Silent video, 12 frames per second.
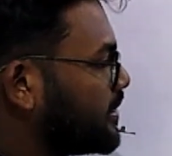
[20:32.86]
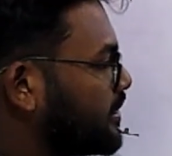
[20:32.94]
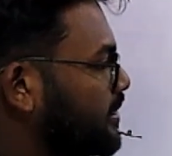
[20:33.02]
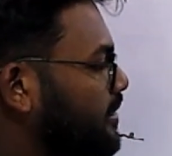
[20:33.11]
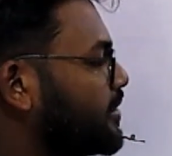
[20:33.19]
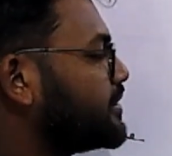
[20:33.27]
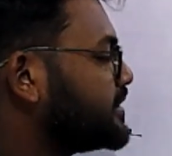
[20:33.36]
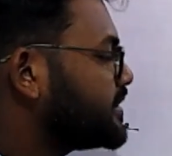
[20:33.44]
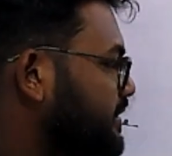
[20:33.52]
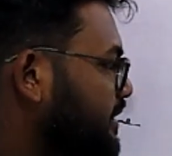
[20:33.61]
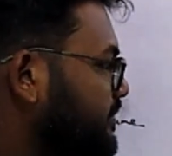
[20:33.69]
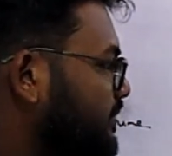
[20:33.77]
not just
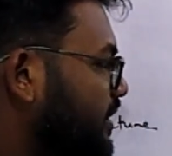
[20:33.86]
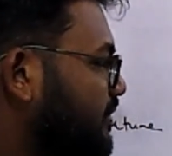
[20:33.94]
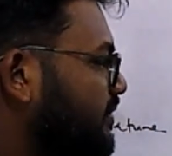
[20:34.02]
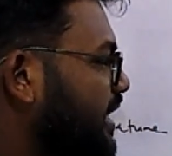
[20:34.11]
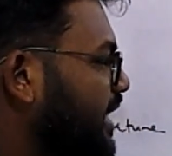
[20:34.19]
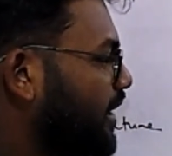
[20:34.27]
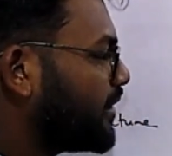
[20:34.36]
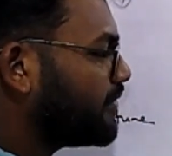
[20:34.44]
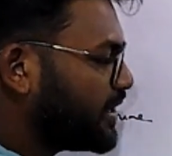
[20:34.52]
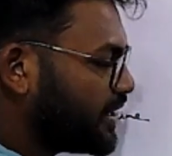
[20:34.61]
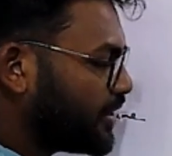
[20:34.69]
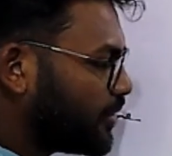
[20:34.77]
this one. We have
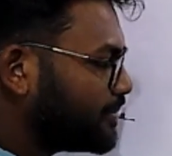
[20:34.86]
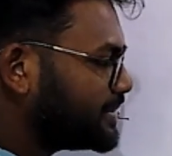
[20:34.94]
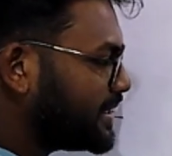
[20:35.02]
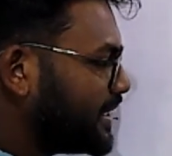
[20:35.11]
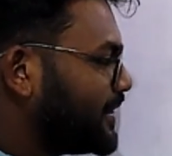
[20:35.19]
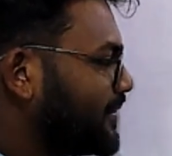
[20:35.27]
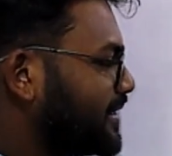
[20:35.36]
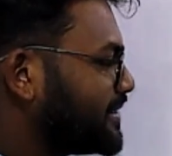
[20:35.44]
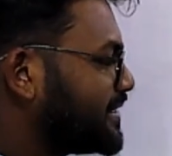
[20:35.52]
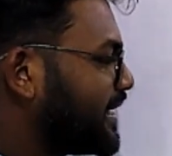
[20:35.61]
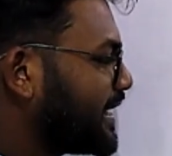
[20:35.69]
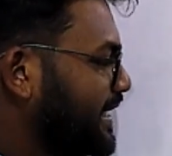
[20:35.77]
very obsolete units
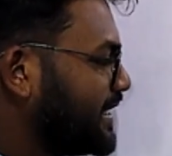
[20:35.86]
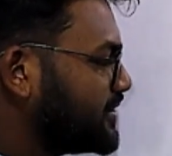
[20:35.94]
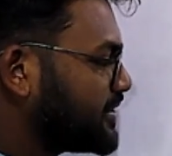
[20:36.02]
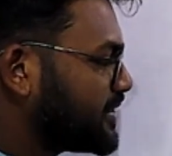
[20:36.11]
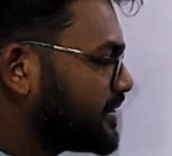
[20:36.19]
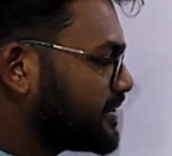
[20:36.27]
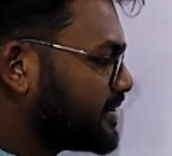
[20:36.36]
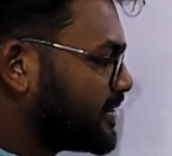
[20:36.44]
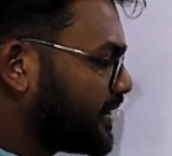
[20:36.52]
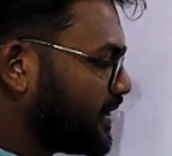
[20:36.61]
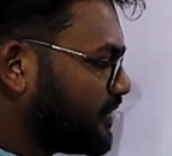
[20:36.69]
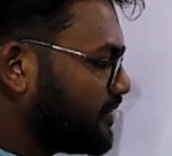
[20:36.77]
like inches
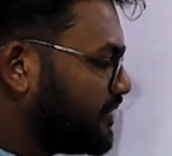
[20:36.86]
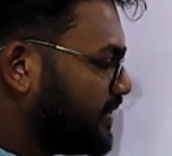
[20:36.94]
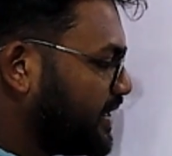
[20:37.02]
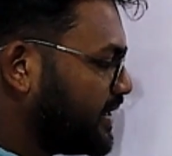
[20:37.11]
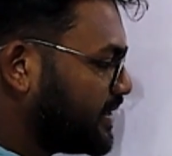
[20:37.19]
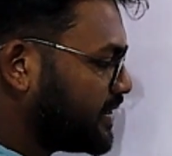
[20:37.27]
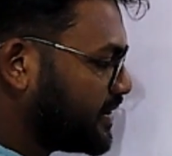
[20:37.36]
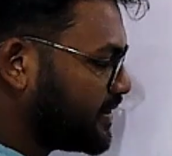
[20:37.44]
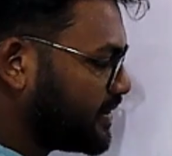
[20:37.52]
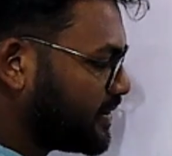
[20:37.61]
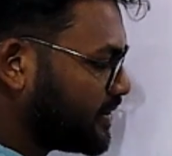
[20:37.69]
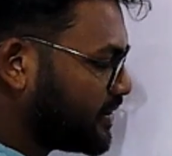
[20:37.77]
and feet,
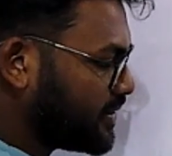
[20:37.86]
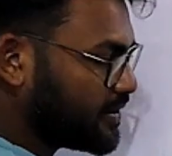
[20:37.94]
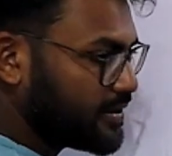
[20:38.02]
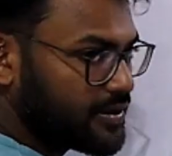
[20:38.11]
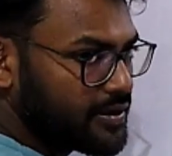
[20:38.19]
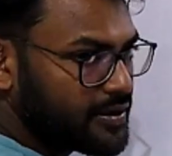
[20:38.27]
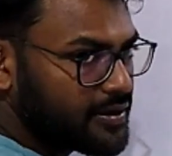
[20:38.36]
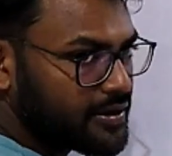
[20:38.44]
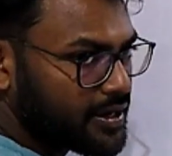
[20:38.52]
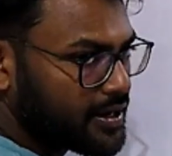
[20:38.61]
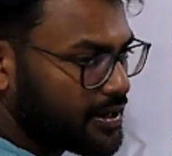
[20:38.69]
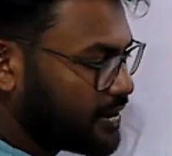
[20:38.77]

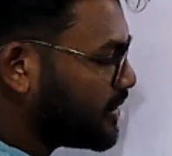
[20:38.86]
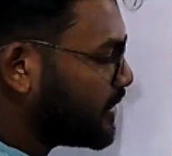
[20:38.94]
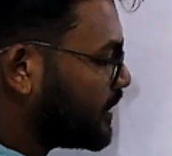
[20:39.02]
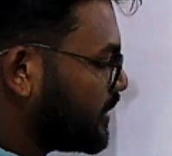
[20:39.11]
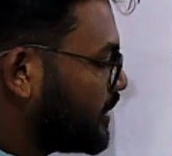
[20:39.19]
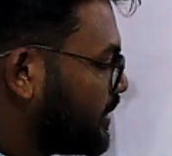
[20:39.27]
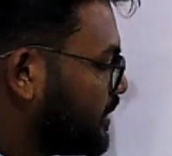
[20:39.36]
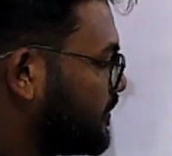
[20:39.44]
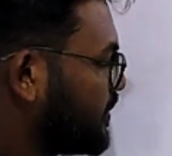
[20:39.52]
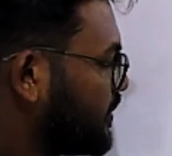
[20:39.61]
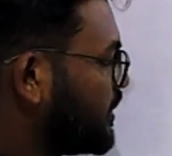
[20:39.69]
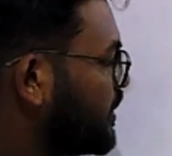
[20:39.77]
right?
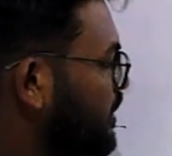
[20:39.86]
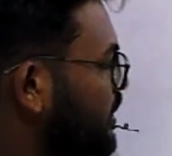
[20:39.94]
Different